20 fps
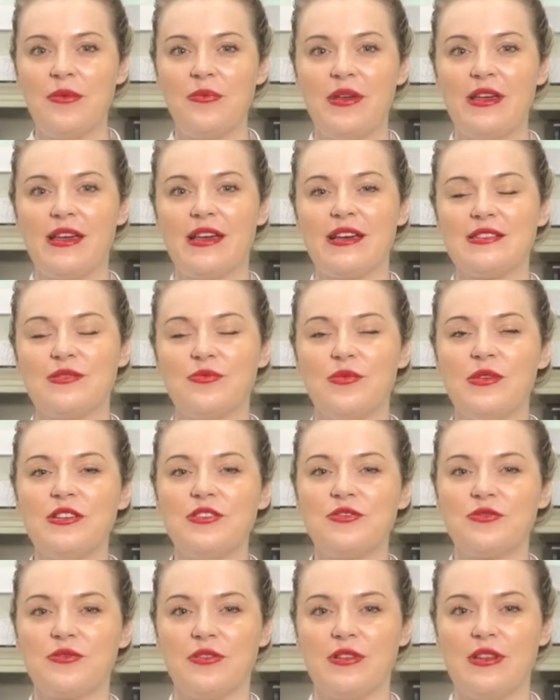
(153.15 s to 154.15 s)
because we
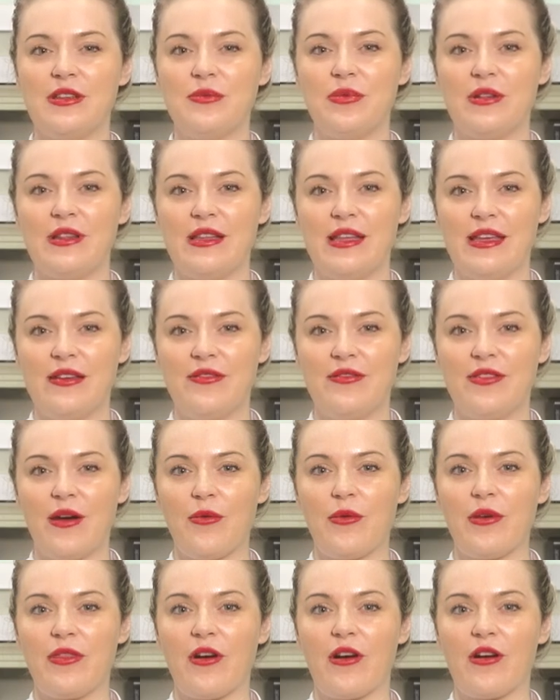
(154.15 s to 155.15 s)
truly believe that
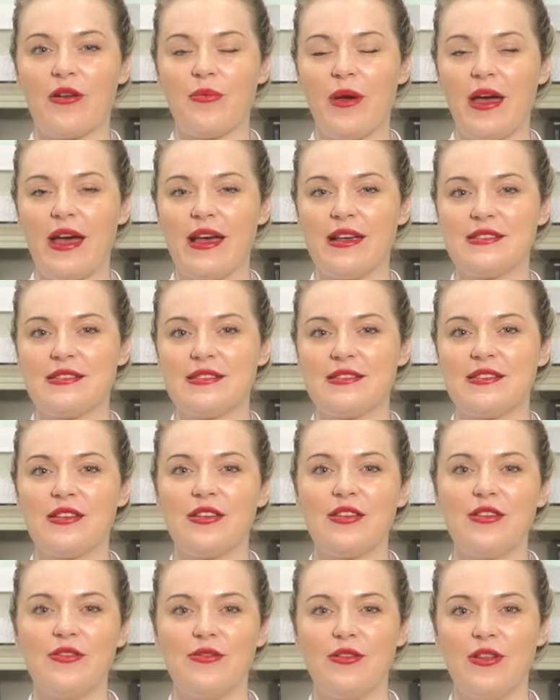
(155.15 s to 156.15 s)
with our best,
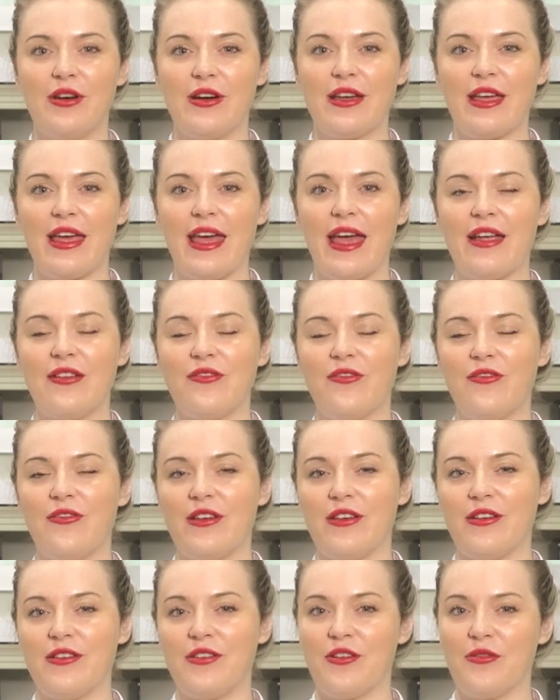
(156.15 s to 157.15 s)
you look and
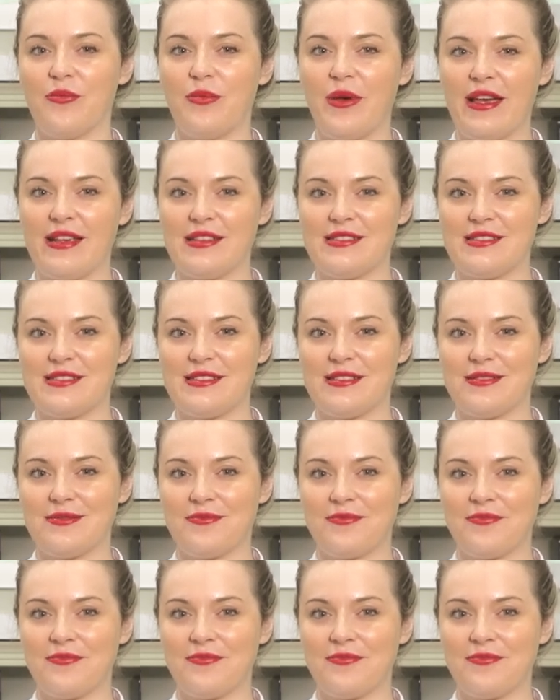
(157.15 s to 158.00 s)
feel your best.